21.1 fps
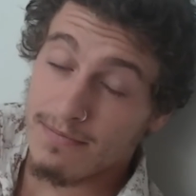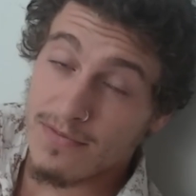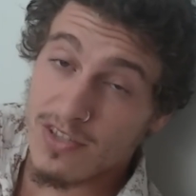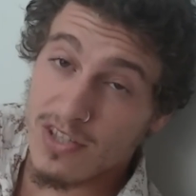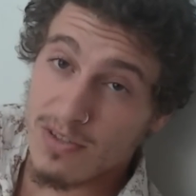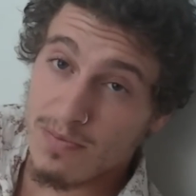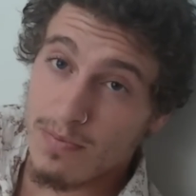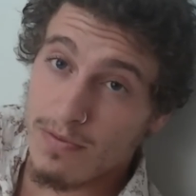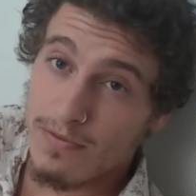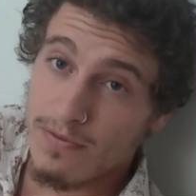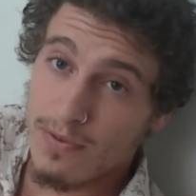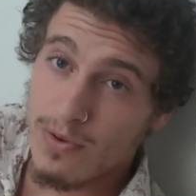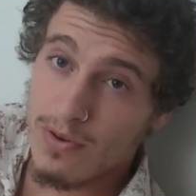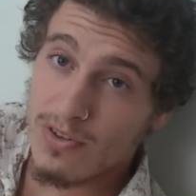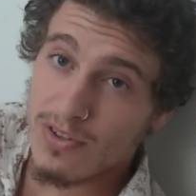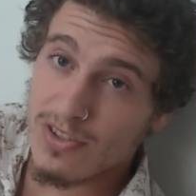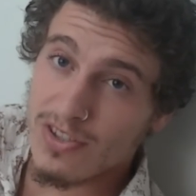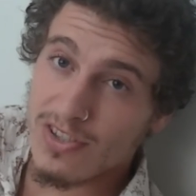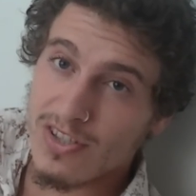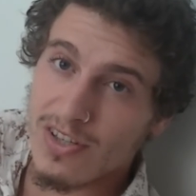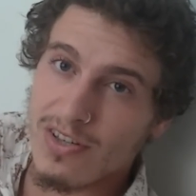just
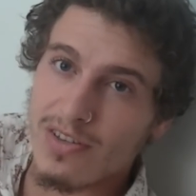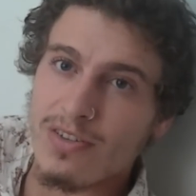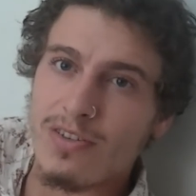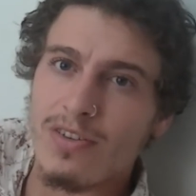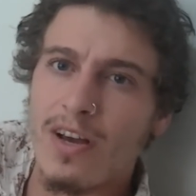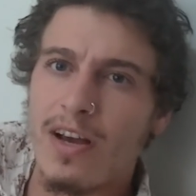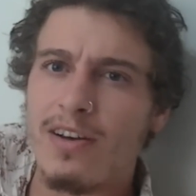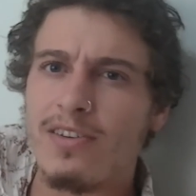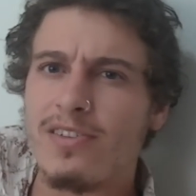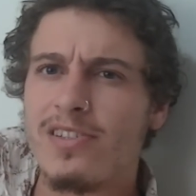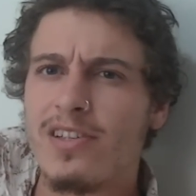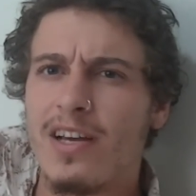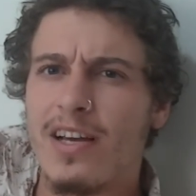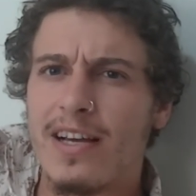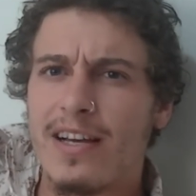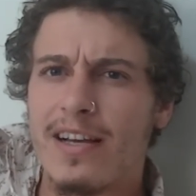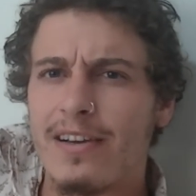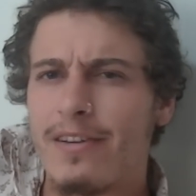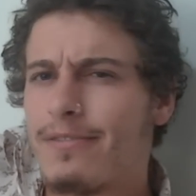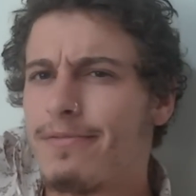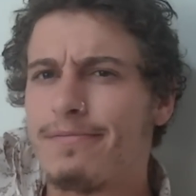before. So I was
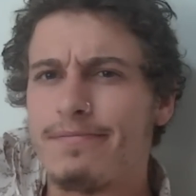like,